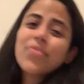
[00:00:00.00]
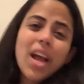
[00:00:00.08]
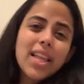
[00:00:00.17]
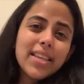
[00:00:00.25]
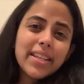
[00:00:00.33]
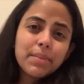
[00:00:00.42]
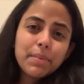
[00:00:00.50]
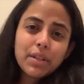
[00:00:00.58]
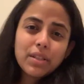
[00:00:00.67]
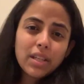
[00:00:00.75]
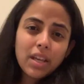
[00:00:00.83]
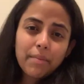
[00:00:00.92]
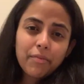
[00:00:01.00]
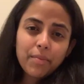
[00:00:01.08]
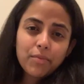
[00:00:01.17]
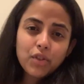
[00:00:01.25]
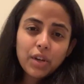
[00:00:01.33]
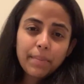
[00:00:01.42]
I think it's because he came
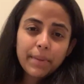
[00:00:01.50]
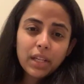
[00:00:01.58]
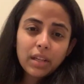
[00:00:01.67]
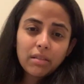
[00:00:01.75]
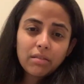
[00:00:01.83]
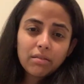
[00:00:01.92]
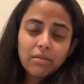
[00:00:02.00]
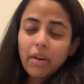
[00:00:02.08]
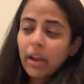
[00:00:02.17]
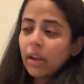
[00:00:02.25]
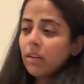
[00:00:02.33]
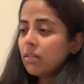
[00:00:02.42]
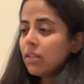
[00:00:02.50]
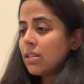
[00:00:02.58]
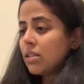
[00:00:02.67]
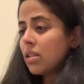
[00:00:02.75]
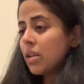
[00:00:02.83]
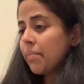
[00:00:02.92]
from Germany, right?
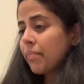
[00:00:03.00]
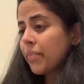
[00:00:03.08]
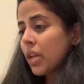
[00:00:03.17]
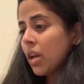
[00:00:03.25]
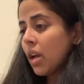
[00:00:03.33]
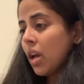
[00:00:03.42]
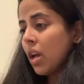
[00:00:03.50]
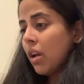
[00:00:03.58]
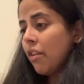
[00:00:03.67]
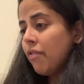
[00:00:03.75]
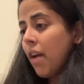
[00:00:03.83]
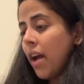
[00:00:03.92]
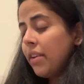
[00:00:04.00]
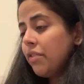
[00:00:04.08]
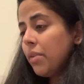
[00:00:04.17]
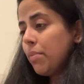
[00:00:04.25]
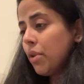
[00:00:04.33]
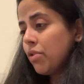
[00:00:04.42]
Let's see.
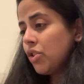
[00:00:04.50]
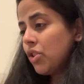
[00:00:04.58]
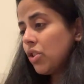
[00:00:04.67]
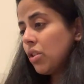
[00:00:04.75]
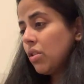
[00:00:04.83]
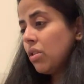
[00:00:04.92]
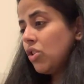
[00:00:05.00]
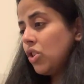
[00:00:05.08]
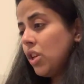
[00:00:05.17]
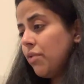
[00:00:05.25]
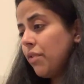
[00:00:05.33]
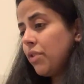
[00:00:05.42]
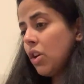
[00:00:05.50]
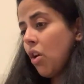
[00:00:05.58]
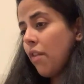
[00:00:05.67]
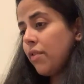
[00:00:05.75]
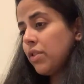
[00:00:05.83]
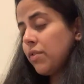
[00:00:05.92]
Vannevar Bush, the chief of the
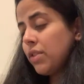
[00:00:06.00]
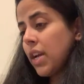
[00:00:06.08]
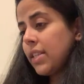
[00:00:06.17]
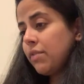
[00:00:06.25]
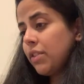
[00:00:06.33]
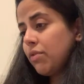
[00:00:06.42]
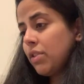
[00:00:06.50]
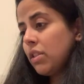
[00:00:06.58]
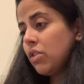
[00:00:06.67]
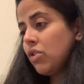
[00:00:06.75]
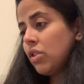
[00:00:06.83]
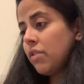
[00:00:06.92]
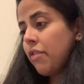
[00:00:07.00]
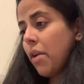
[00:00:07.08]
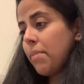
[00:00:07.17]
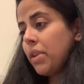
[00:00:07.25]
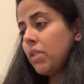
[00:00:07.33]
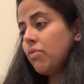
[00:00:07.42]
Office of Scientific Research and
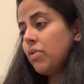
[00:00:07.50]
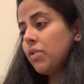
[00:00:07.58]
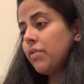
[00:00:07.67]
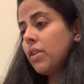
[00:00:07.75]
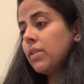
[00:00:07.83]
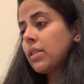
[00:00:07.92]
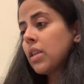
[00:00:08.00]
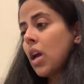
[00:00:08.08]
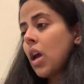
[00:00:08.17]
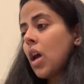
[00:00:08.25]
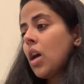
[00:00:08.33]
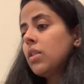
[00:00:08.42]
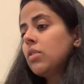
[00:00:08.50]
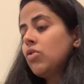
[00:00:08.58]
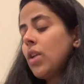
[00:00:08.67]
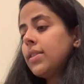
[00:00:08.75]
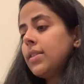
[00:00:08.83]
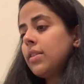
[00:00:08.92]
Development and Roosevelt's
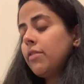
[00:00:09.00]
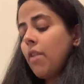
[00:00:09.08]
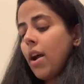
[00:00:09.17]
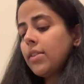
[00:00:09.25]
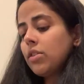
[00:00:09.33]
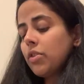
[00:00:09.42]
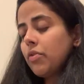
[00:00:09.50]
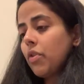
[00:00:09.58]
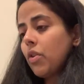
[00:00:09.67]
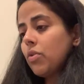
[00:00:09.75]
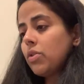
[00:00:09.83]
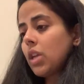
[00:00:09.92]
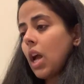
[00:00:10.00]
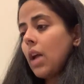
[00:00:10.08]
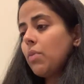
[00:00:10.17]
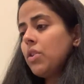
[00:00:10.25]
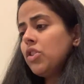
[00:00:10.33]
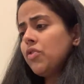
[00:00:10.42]
trusted advisor, wrote,
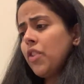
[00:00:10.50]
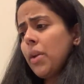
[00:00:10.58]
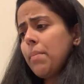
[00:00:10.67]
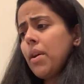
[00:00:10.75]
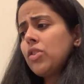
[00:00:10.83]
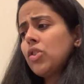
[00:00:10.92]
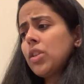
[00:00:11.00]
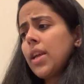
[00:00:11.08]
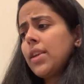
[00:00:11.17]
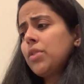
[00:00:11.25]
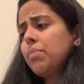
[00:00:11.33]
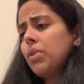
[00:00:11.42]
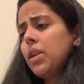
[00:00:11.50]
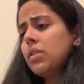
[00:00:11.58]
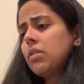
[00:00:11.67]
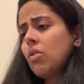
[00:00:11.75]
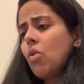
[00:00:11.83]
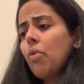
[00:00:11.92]
I wish very much that I could
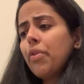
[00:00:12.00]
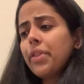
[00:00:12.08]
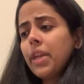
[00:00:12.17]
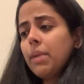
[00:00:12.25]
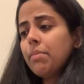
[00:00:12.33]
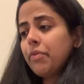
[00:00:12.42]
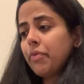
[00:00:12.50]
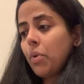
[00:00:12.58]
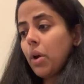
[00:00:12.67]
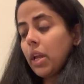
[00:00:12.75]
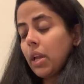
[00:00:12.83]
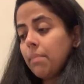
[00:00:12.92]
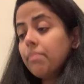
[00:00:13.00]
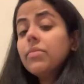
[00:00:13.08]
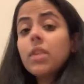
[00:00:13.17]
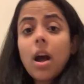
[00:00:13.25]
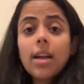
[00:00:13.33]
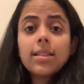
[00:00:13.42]
place the whole thing before him,
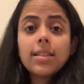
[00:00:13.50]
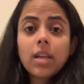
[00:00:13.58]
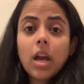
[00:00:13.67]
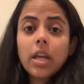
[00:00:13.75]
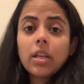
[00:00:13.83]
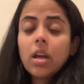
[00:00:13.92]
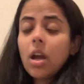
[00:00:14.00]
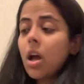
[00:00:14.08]
Einstein,